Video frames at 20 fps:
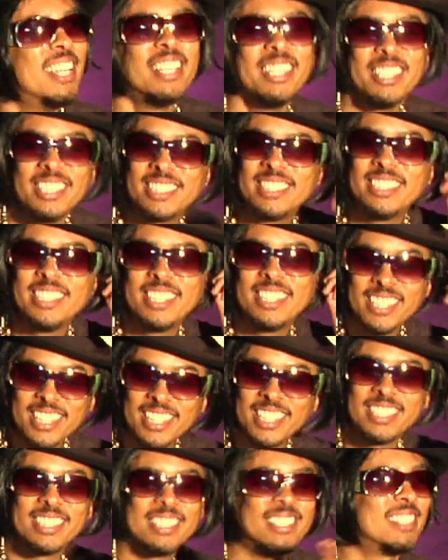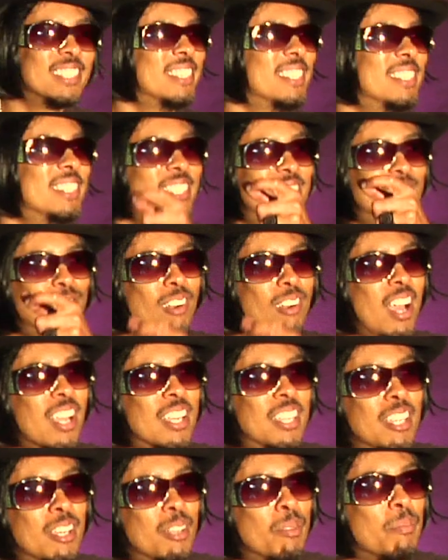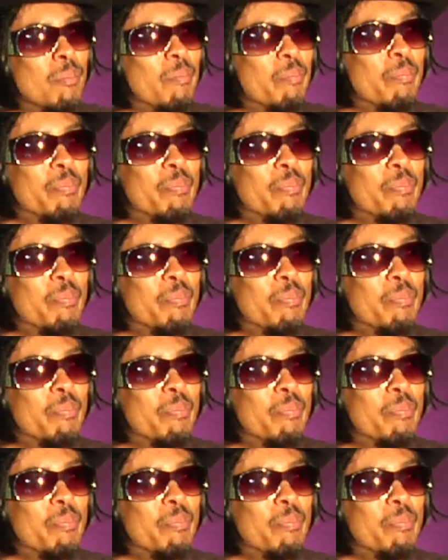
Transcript: Listen to this. This Rakim.